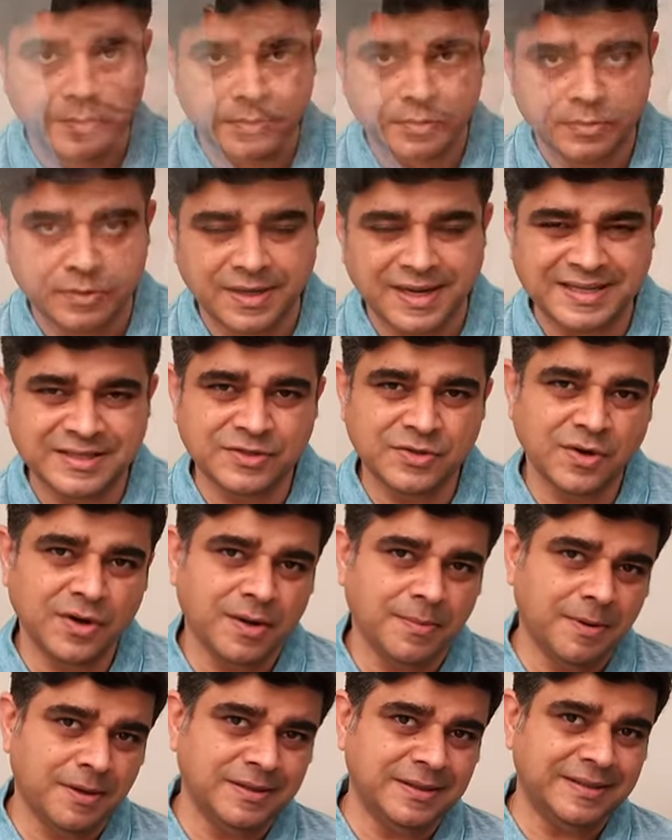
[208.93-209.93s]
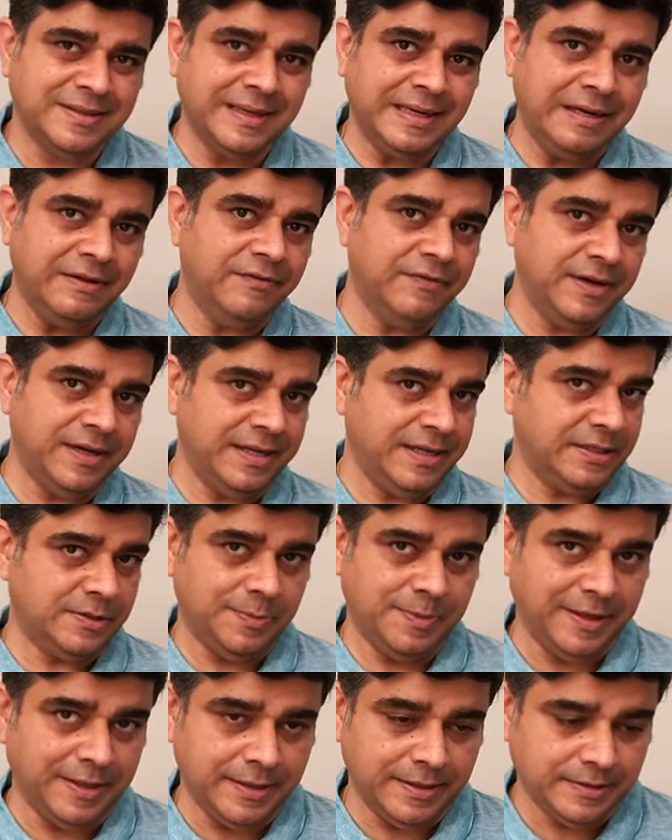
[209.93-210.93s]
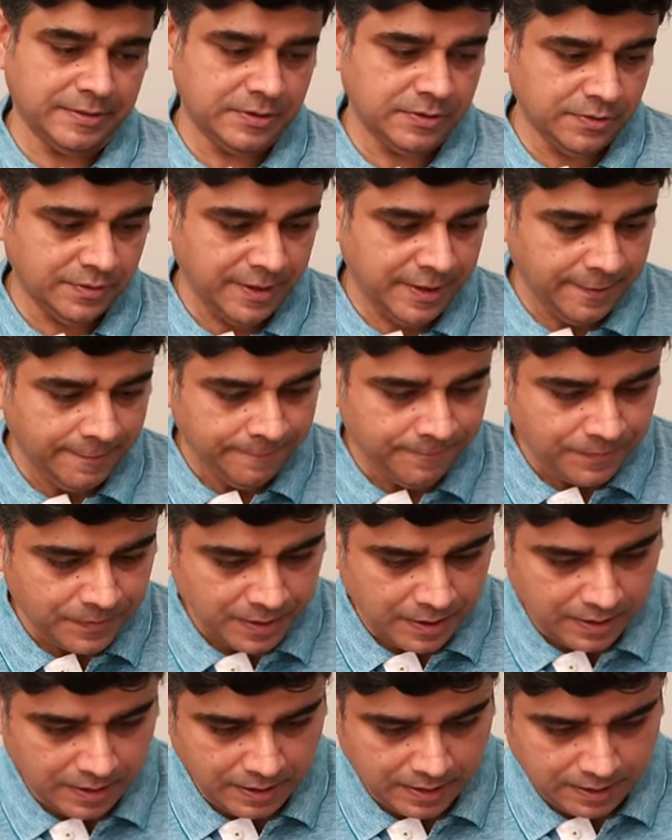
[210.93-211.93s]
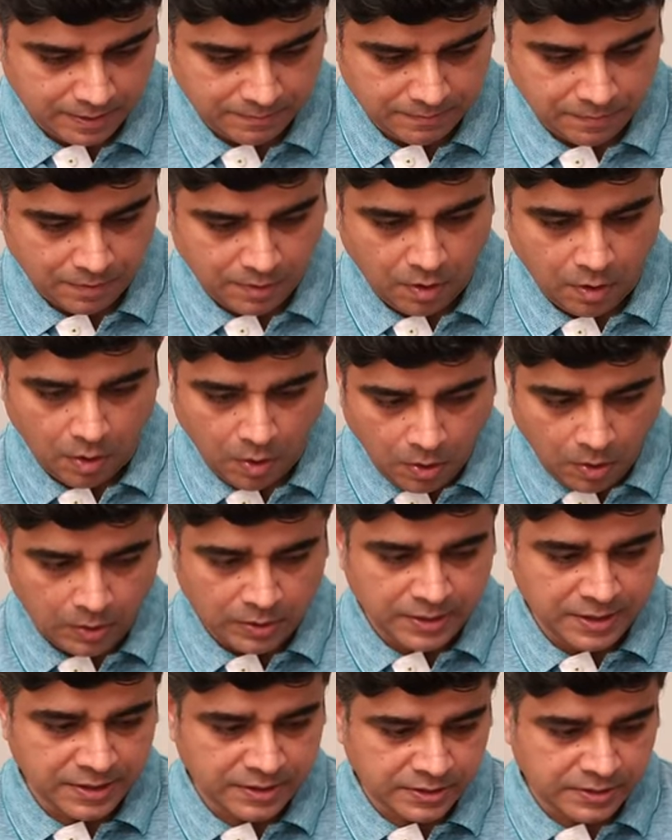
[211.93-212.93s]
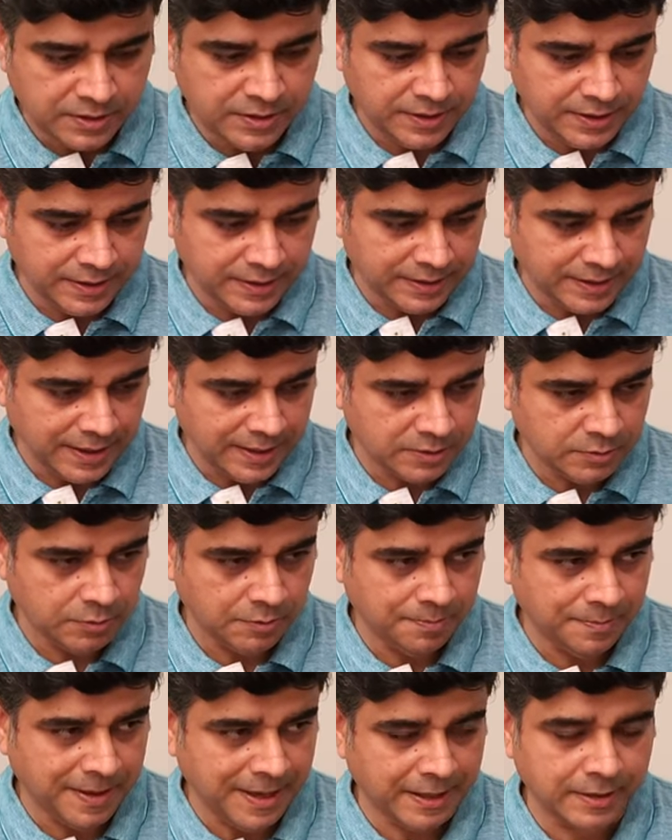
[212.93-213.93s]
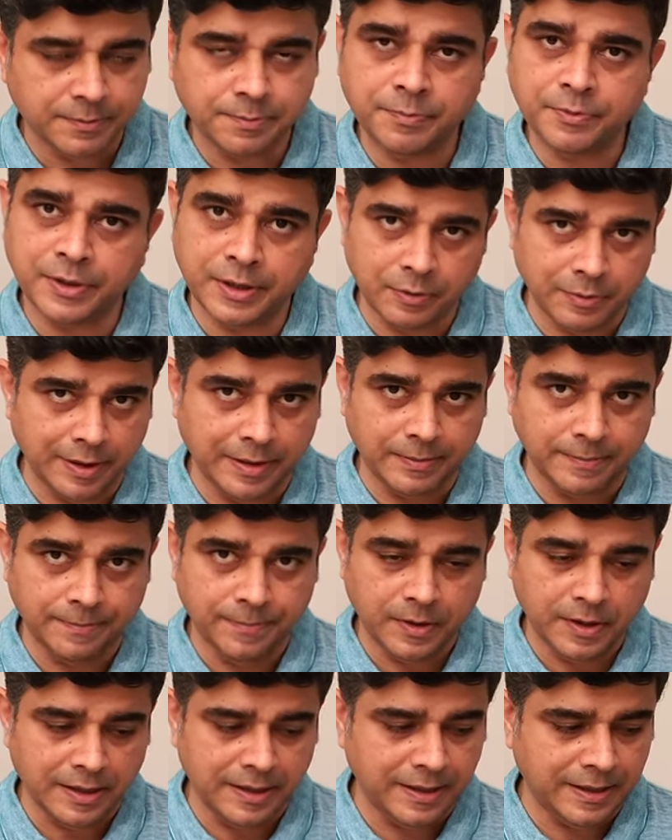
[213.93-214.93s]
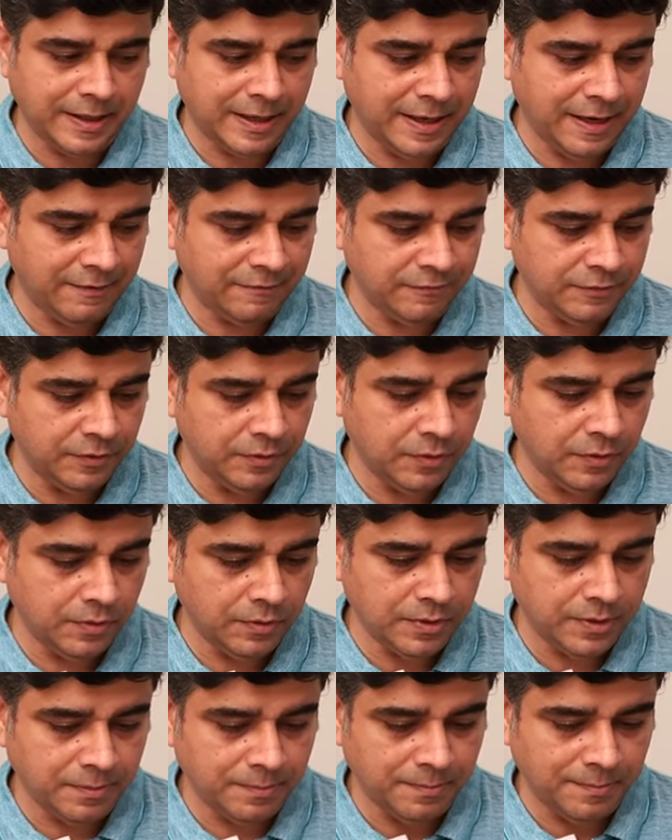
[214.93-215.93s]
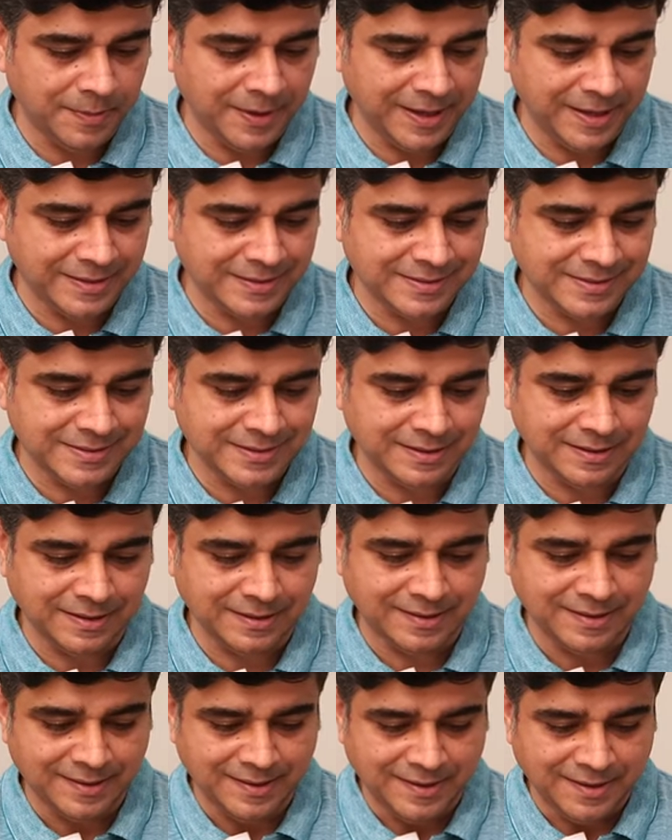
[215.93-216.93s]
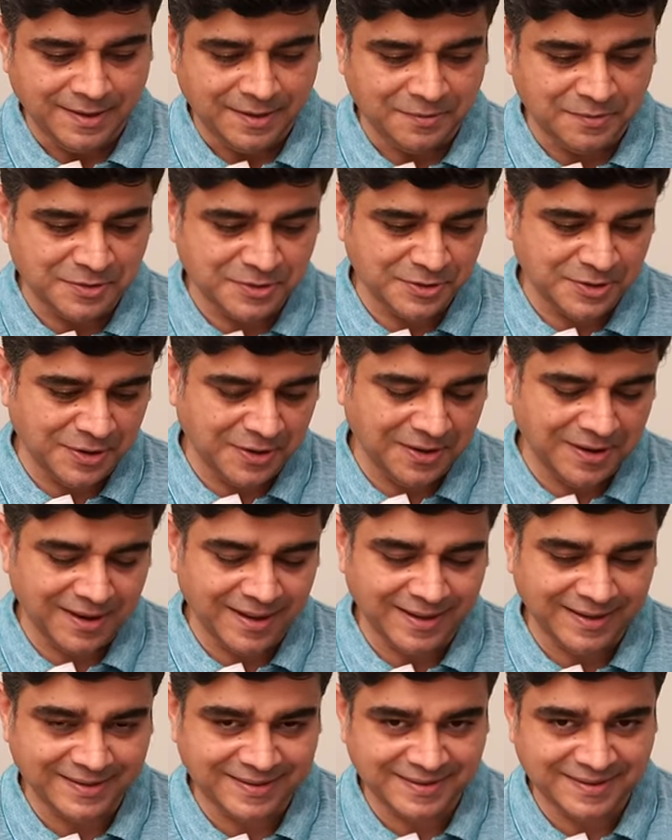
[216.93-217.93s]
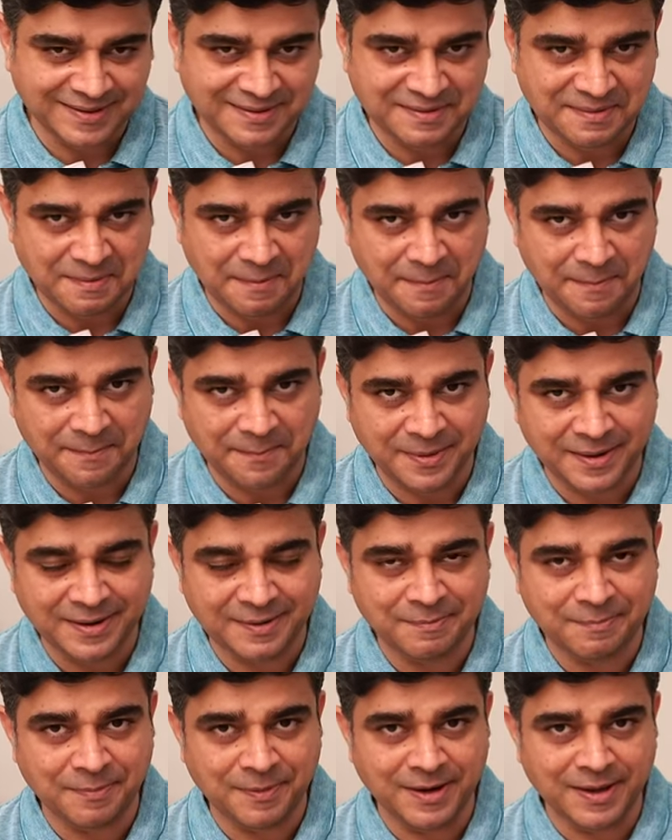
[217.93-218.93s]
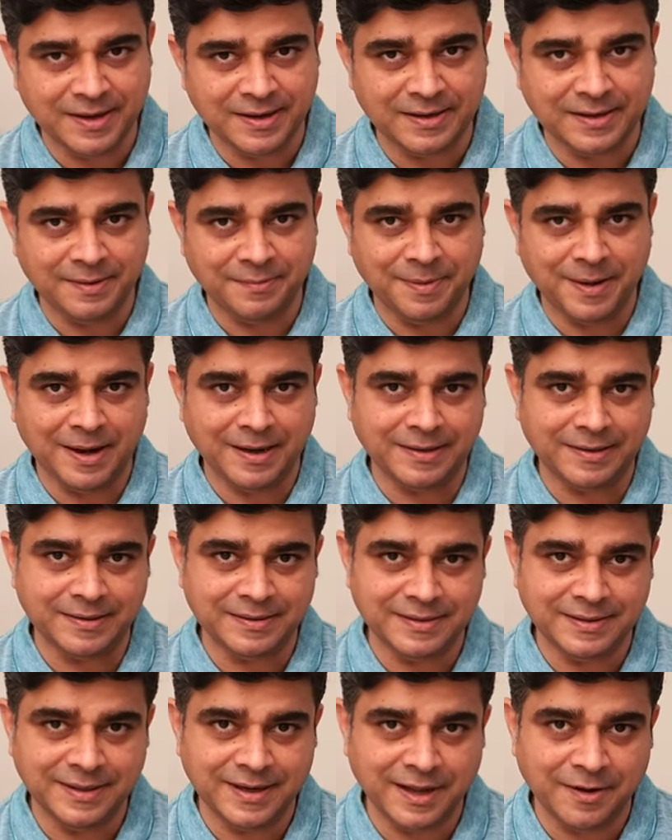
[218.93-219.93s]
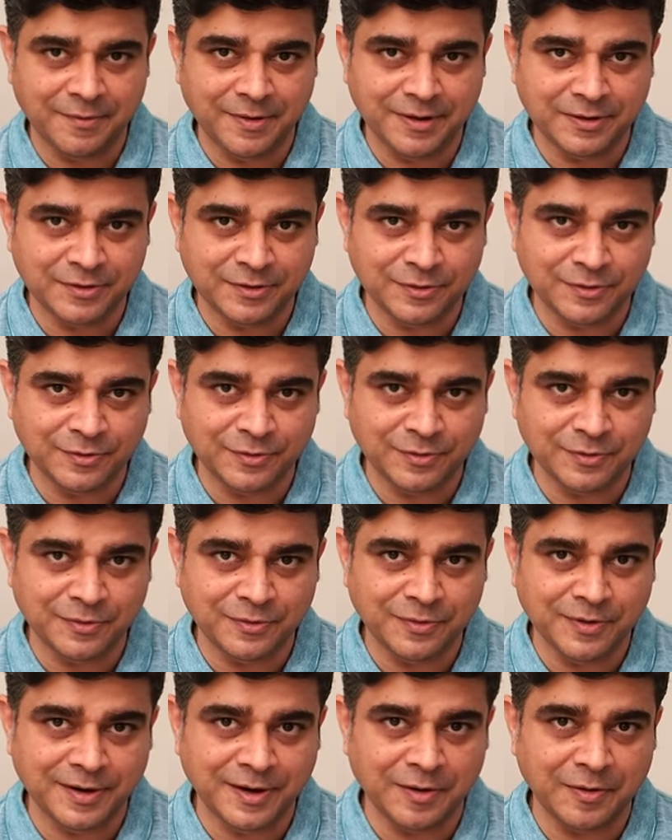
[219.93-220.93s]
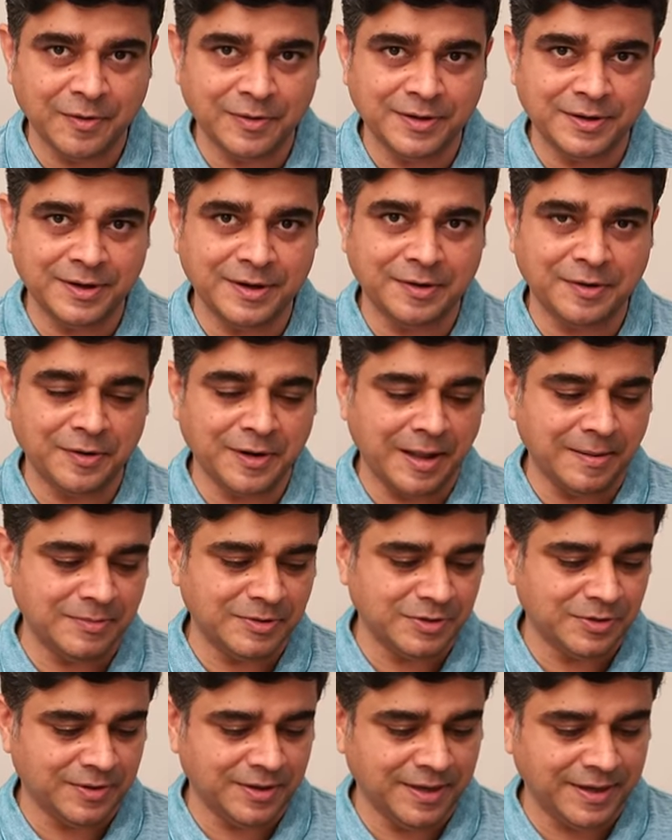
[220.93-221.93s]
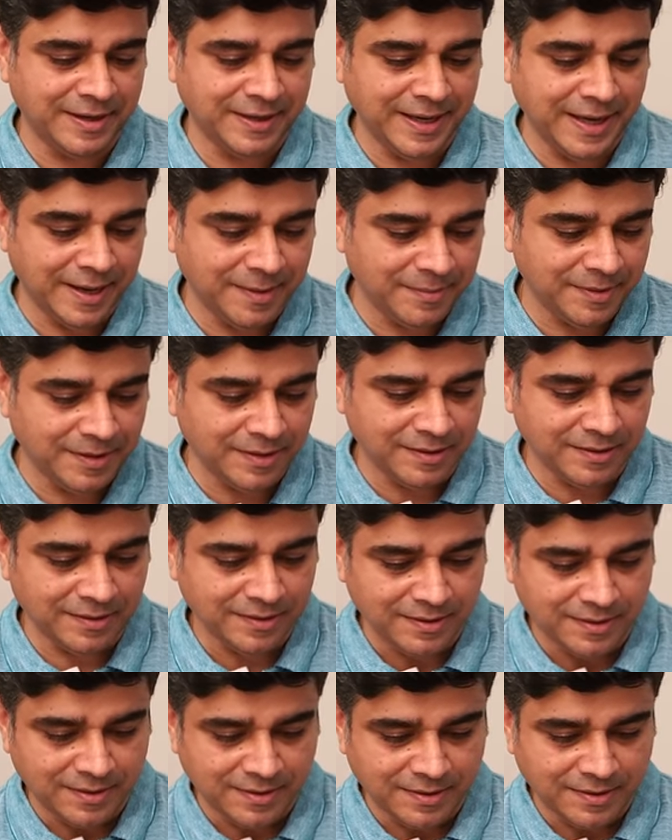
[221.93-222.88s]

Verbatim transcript: So let's talk about the delivery experience. Okay. Um, all these three guitars were packed pretty well right? I have no complaints. Uh, it was not like the big player debacle that I went through when I ordered it on Amazon and it came in a